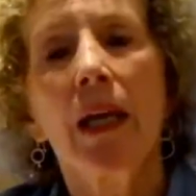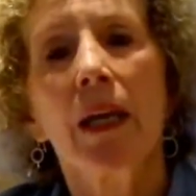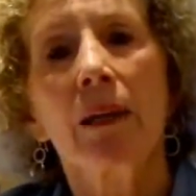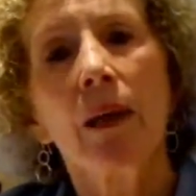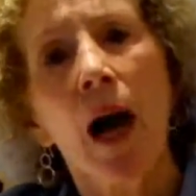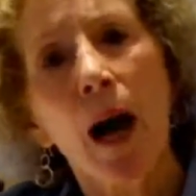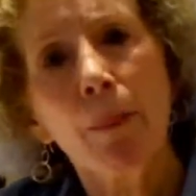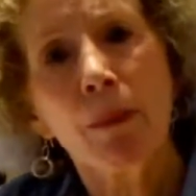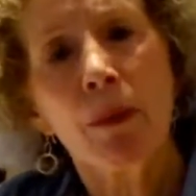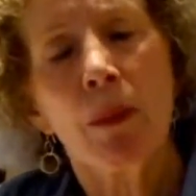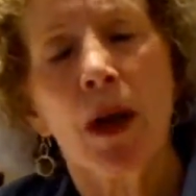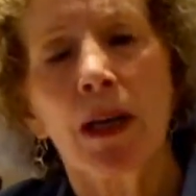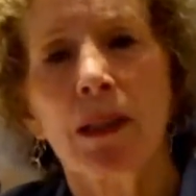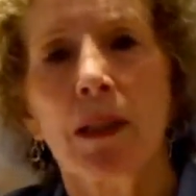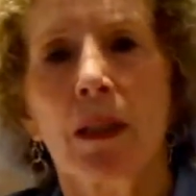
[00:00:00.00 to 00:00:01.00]
And
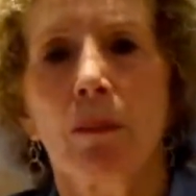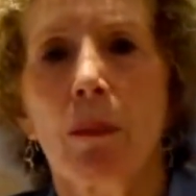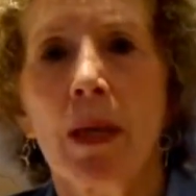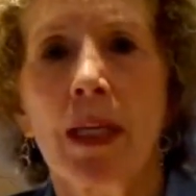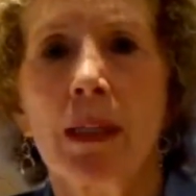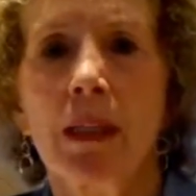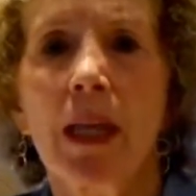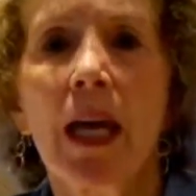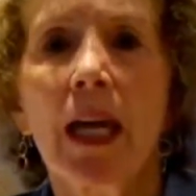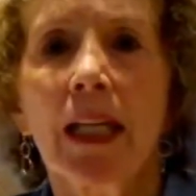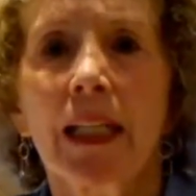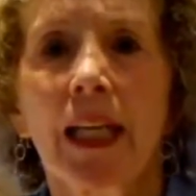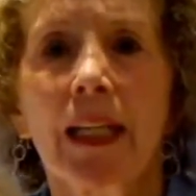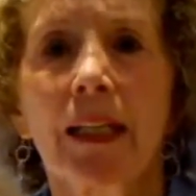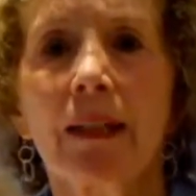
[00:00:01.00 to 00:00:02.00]
optimizing means
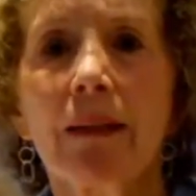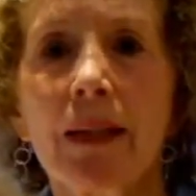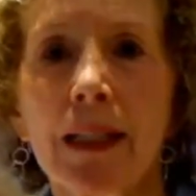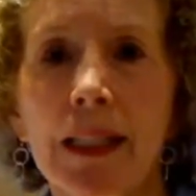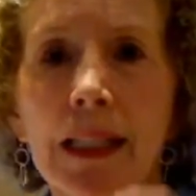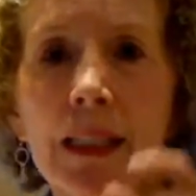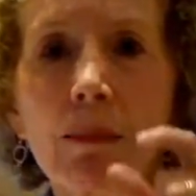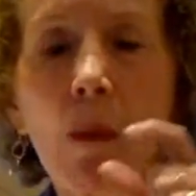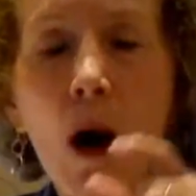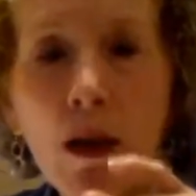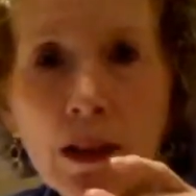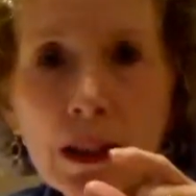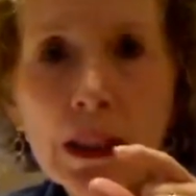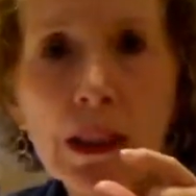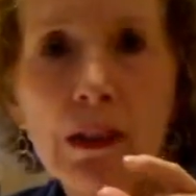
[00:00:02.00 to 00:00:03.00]
getting the
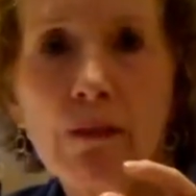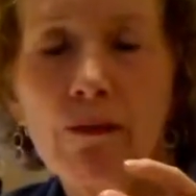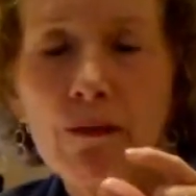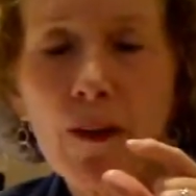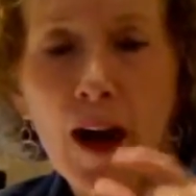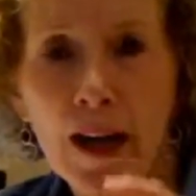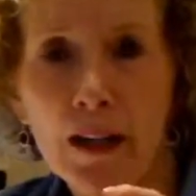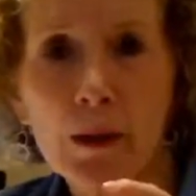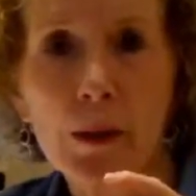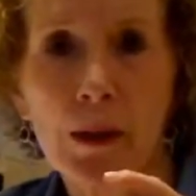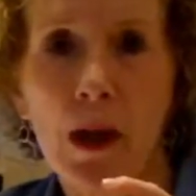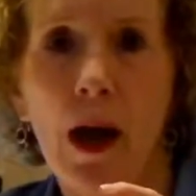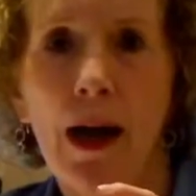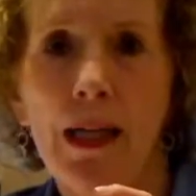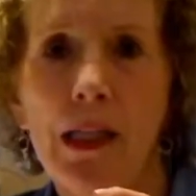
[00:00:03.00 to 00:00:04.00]
smallest file
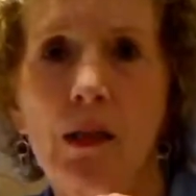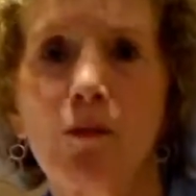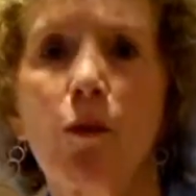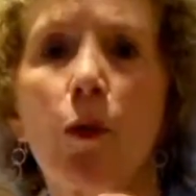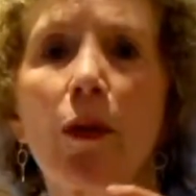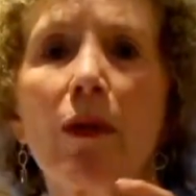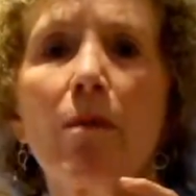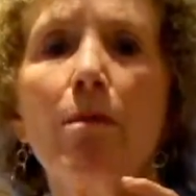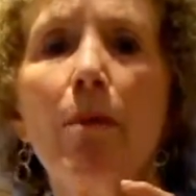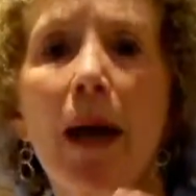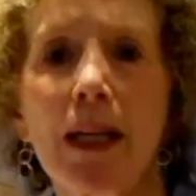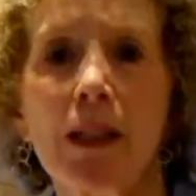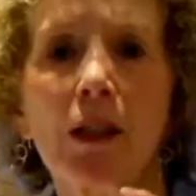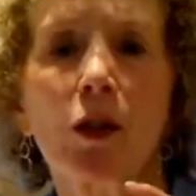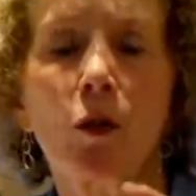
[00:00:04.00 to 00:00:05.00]
size for the
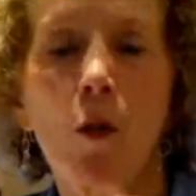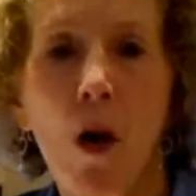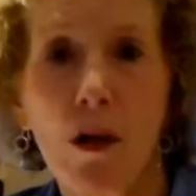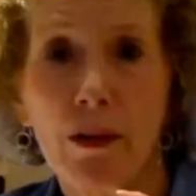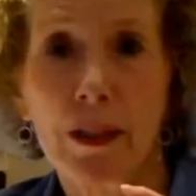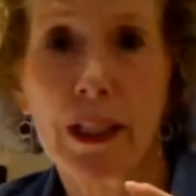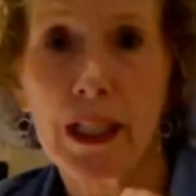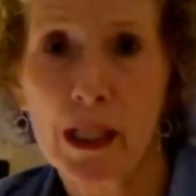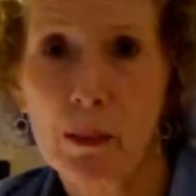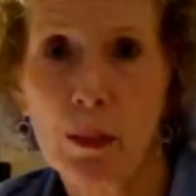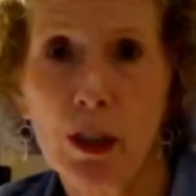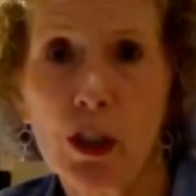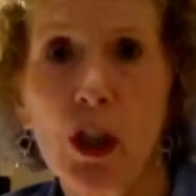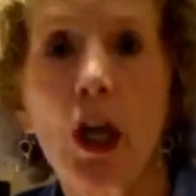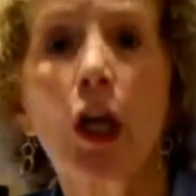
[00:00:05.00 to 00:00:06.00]
best quality
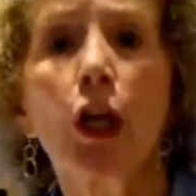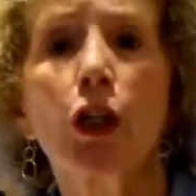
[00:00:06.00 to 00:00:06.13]
image